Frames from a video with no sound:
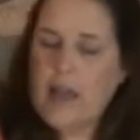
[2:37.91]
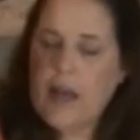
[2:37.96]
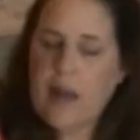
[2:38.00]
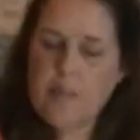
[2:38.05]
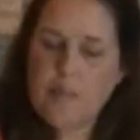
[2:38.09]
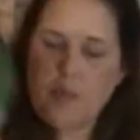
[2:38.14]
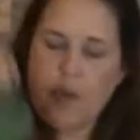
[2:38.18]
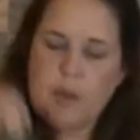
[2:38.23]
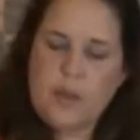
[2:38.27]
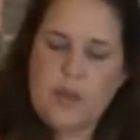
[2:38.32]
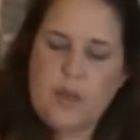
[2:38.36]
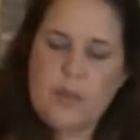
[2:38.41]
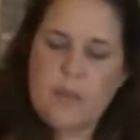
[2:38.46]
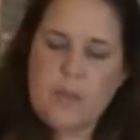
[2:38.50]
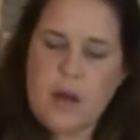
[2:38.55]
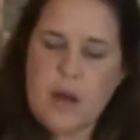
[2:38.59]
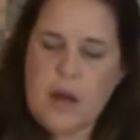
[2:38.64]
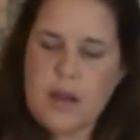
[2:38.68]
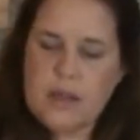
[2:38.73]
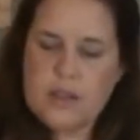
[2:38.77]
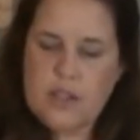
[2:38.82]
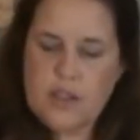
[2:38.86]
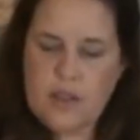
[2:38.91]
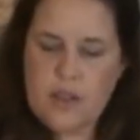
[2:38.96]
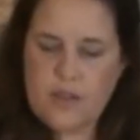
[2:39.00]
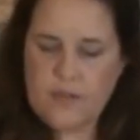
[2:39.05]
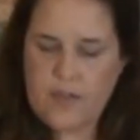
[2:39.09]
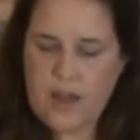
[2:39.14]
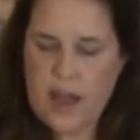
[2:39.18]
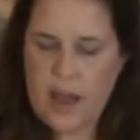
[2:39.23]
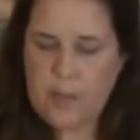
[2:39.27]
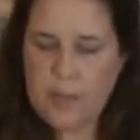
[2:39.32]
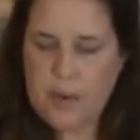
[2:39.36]
I put them onto the
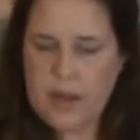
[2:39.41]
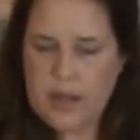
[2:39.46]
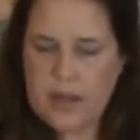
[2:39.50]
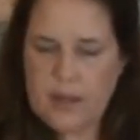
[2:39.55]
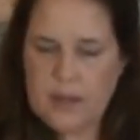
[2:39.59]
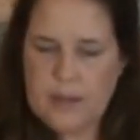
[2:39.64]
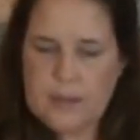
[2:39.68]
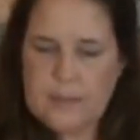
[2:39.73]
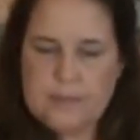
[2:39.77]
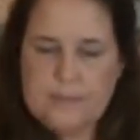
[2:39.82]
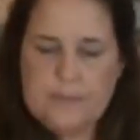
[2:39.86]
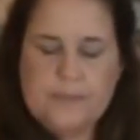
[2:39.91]
fabric.